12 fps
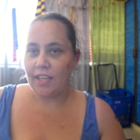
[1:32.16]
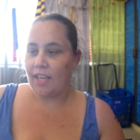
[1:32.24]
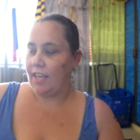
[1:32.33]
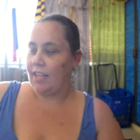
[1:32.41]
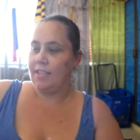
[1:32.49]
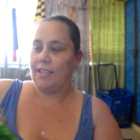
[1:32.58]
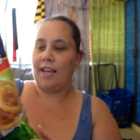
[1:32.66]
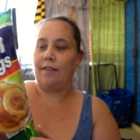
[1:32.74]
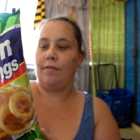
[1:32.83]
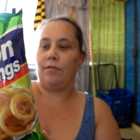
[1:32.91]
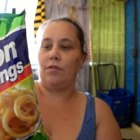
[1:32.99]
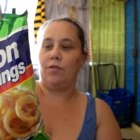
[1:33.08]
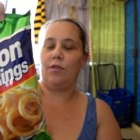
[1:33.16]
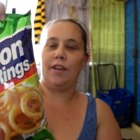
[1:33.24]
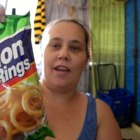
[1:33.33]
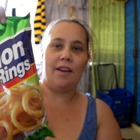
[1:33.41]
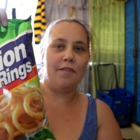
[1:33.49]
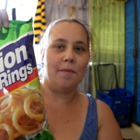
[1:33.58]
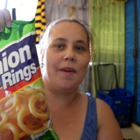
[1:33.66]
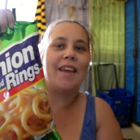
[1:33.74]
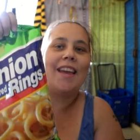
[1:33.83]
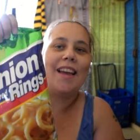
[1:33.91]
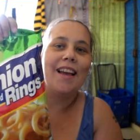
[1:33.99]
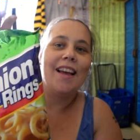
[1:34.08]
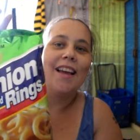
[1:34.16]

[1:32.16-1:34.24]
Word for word: kids and for Troy and for me.